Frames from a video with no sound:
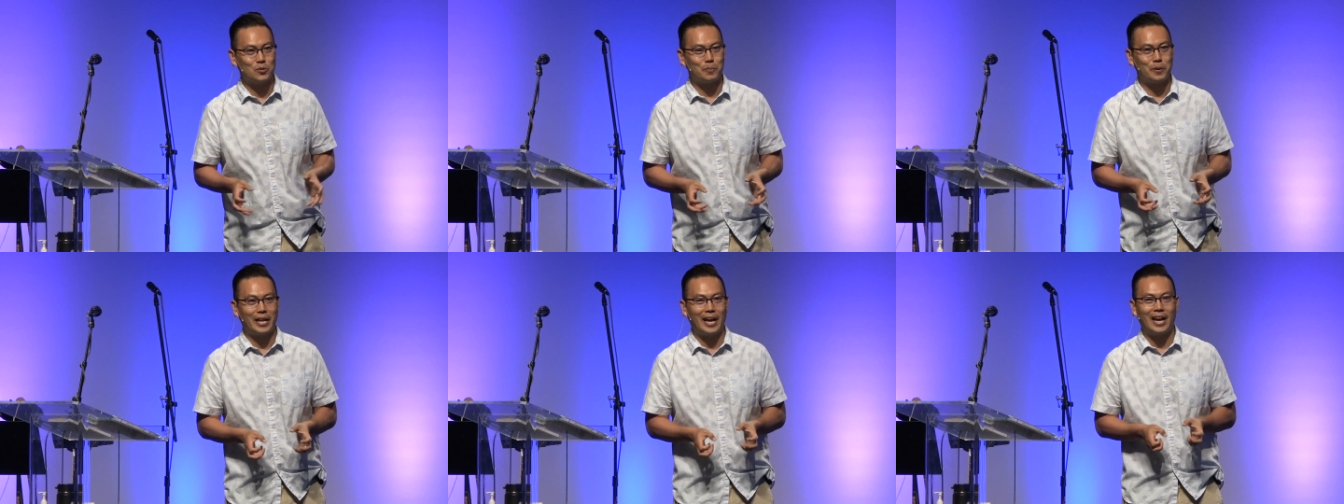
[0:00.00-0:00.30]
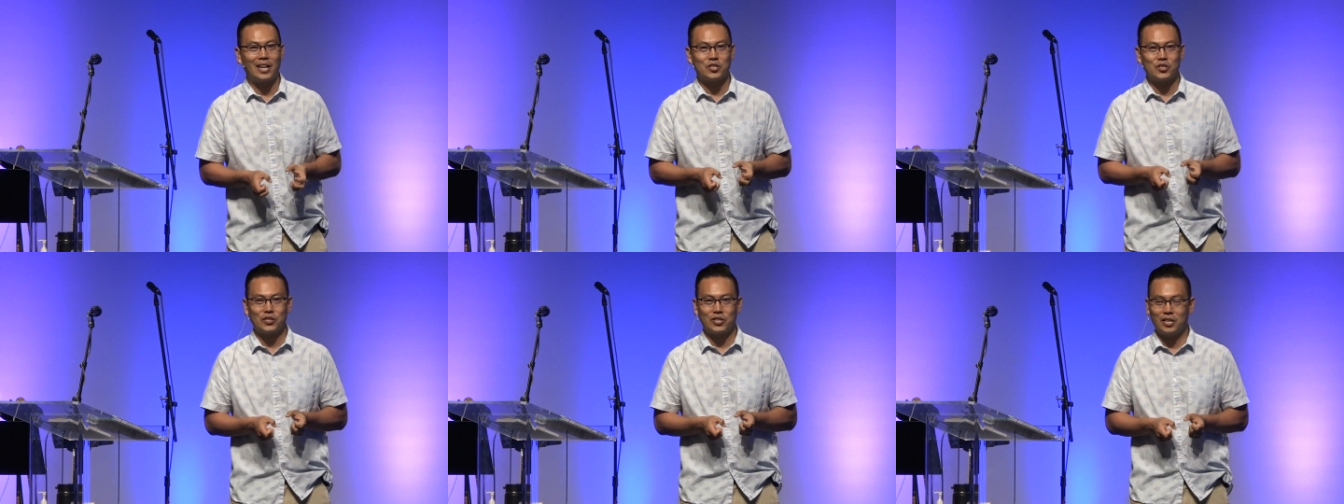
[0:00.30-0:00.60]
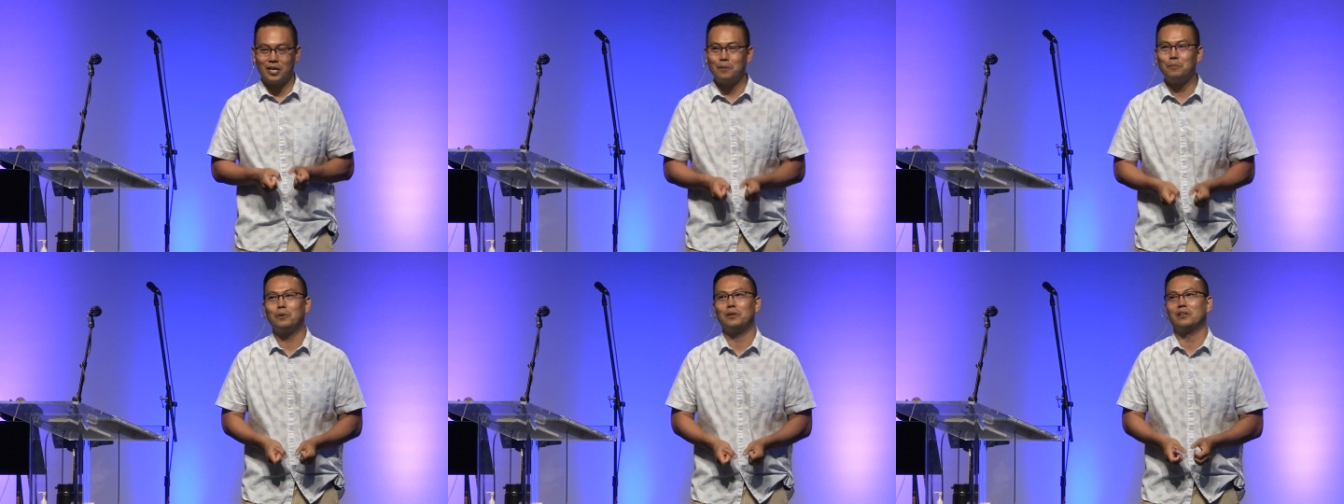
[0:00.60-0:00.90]
but actually
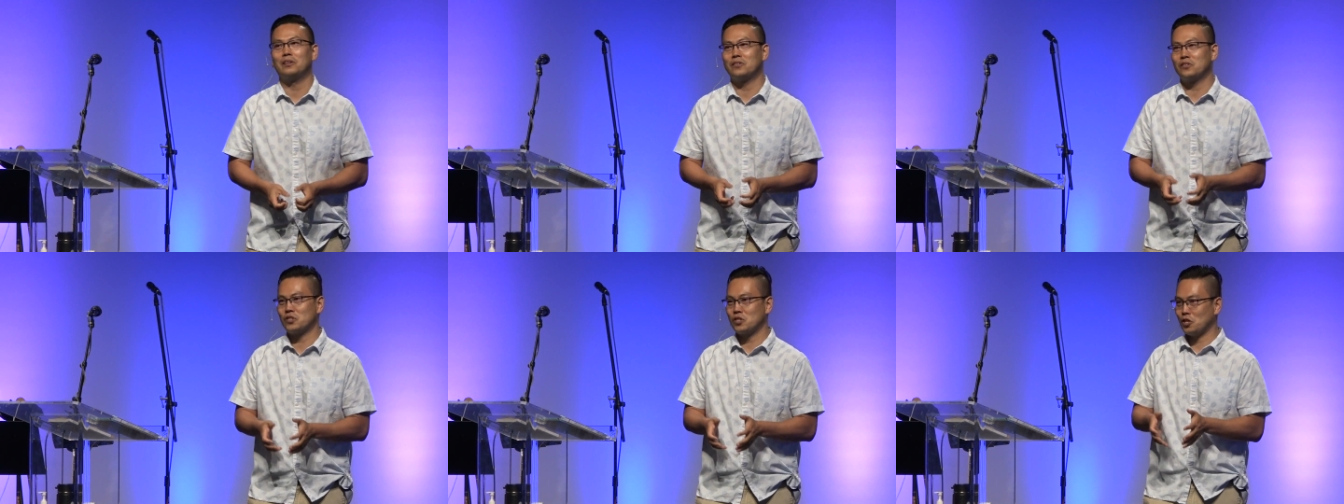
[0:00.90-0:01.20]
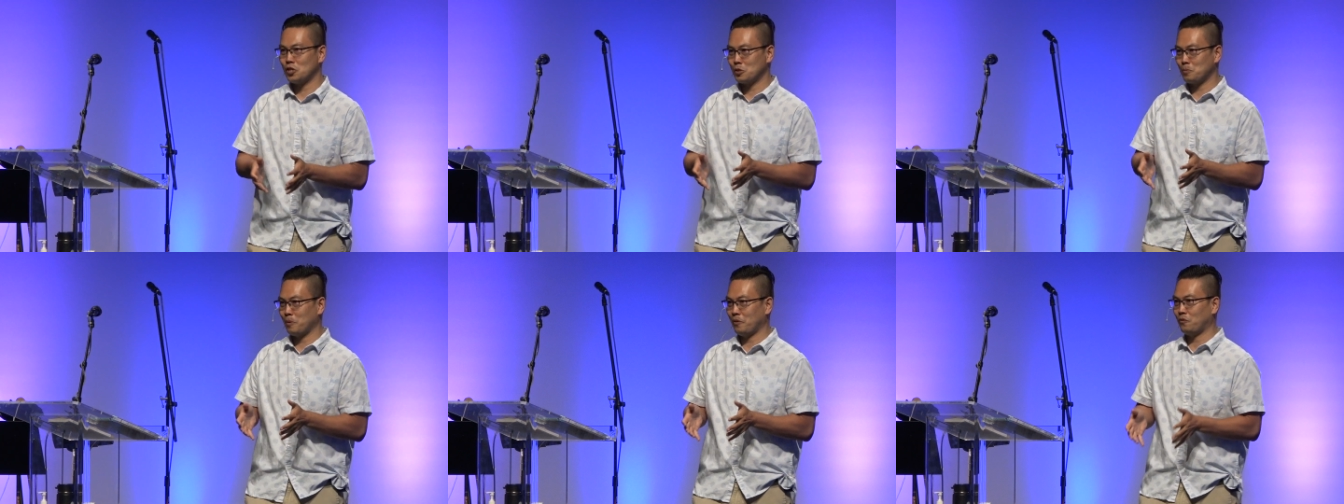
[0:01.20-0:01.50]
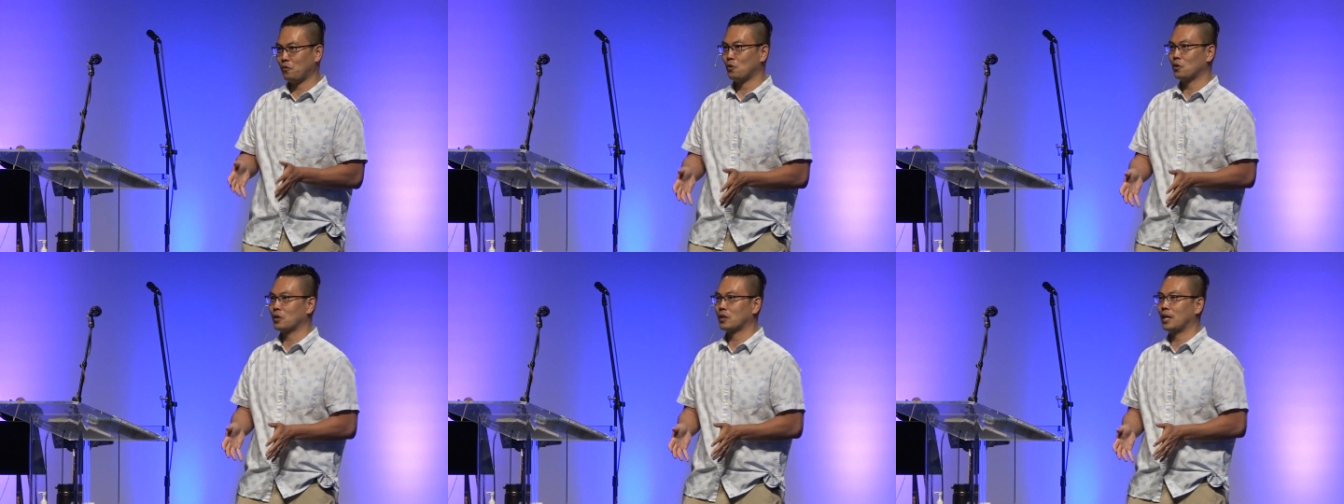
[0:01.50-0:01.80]
humble ourselves
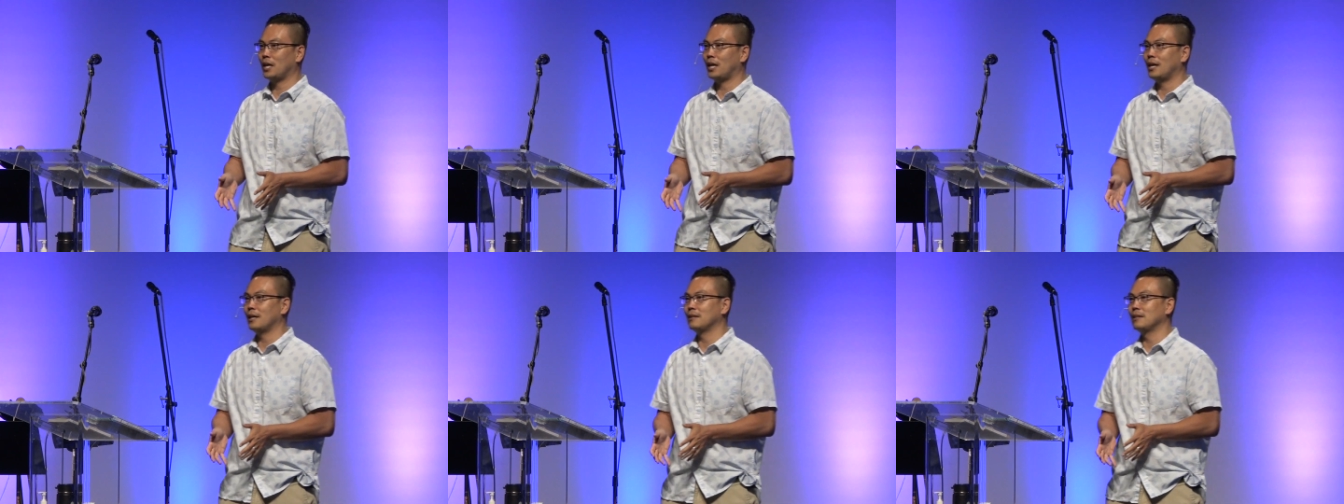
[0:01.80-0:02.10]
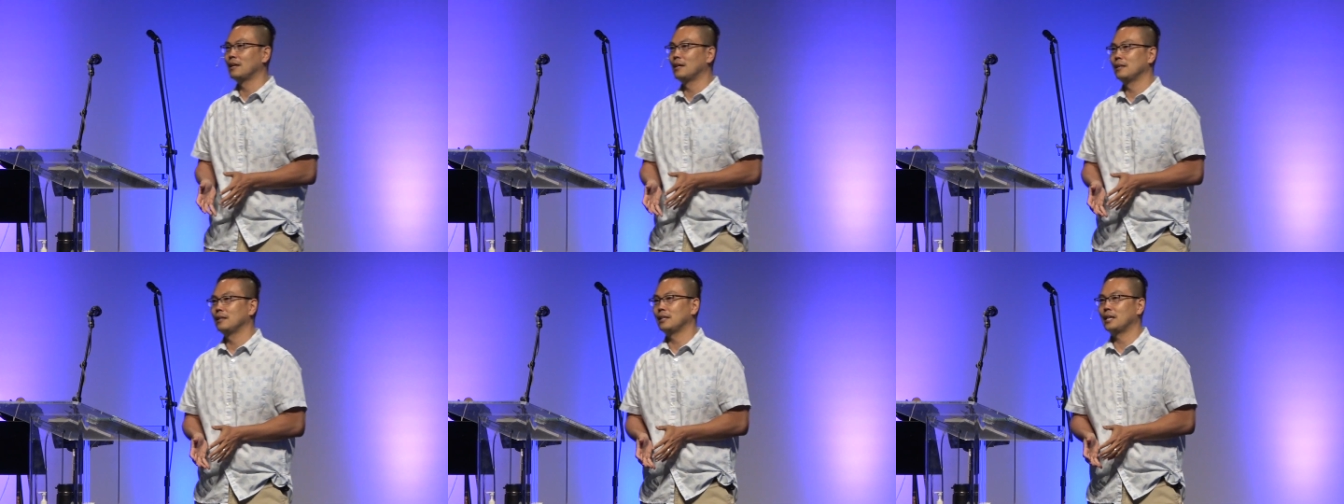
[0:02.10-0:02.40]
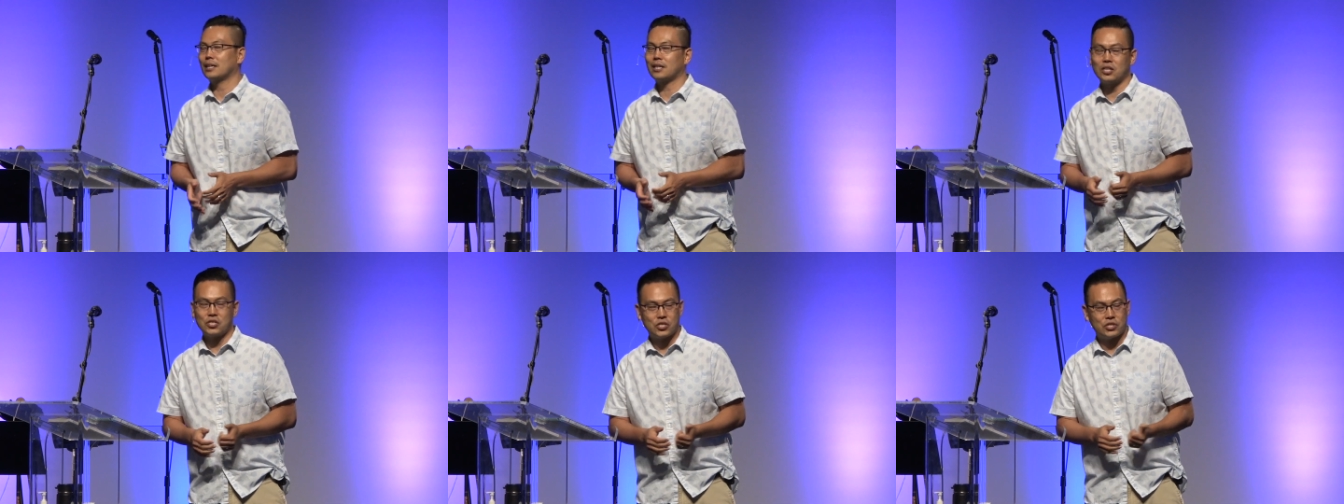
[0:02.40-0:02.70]
before God,
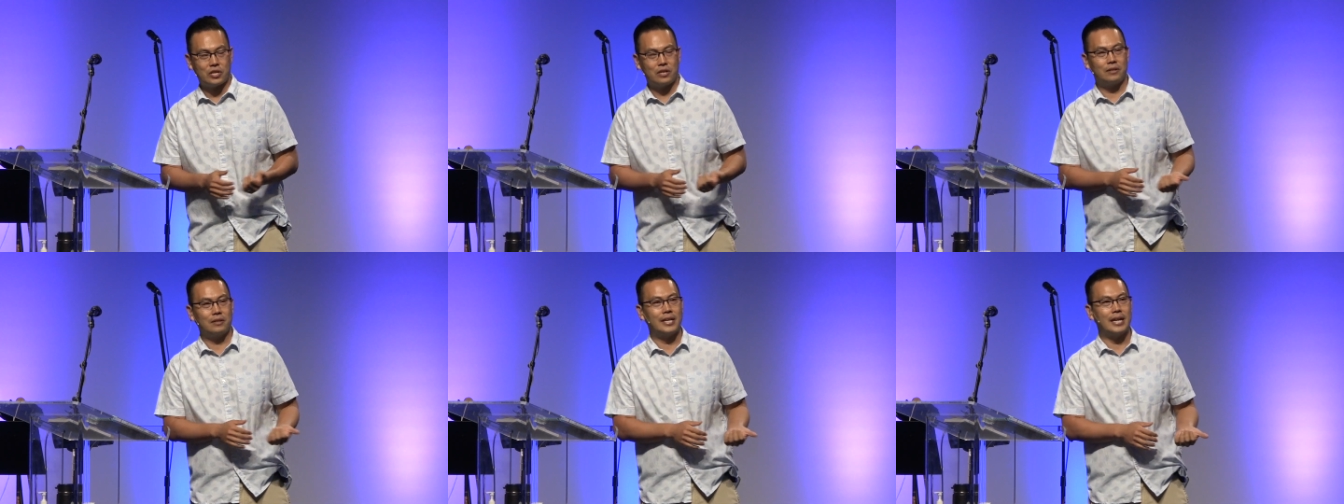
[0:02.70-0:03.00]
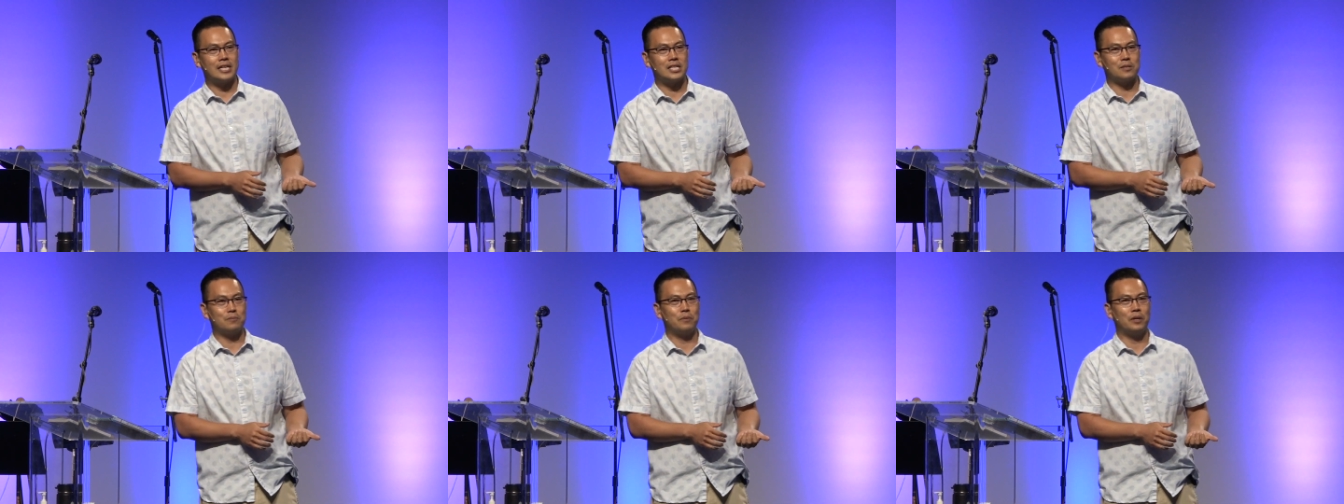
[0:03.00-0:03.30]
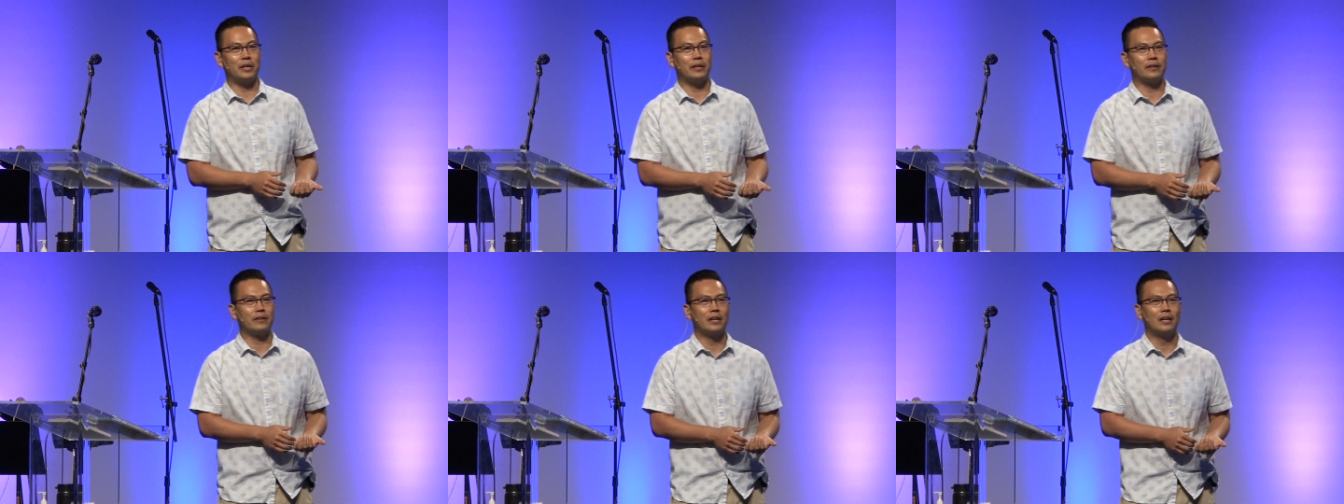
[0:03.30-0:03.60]
like I shared last
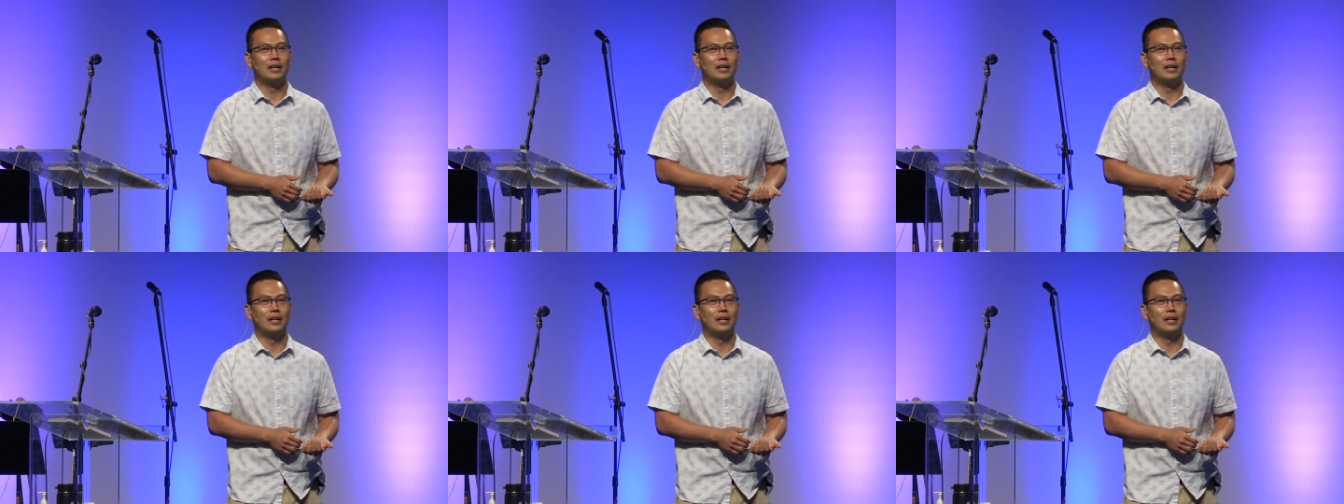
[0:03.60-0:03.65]
month,